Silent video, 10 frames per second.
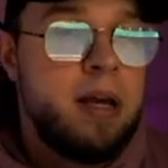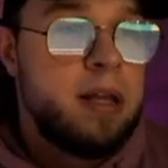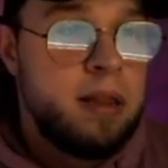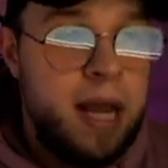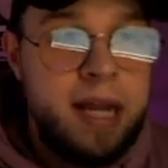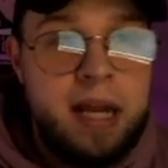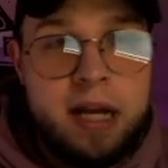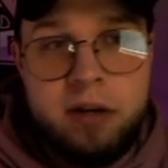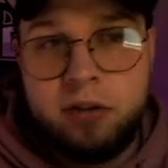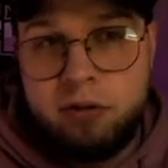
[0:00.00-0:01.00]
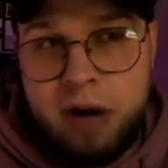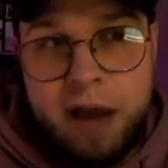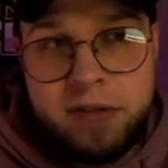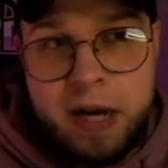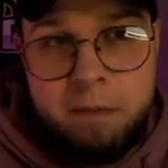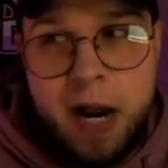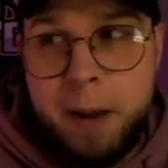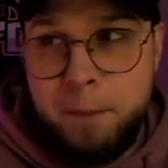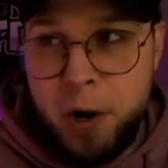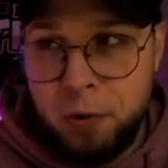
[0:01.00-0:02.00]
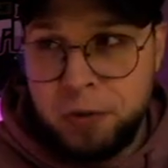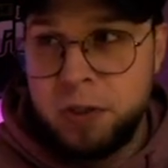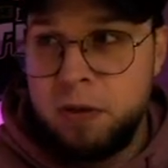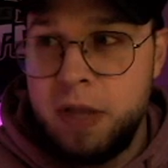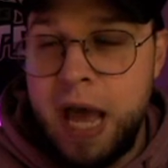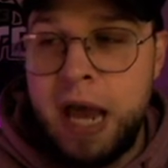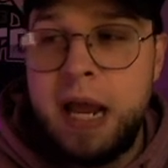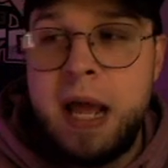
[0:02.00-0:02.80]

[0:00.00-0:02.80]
late in your drafts, and I'm not opposed to that,